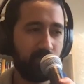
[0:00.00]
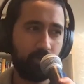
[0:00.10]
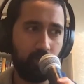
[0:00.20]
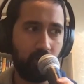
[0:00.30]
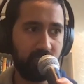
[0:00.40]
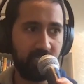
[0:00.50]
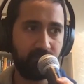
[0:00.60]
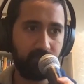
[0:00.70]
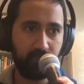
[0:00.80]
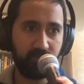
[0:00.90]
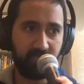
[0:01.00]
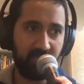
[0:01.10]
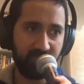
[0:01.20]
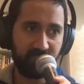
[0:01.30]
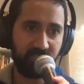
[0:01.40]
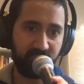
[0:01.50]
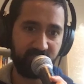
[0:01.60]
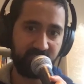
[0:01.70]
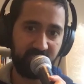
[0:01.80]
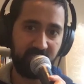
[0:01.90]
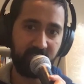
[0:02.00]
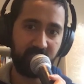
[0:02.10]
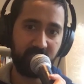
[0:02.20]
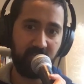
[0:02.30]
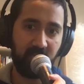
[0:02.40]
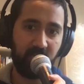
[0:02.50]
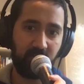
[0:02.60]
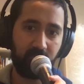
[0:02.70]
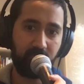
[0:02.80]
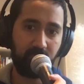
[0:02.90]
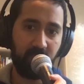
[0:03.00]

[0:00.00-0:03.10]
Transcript: to not take music as seriously um,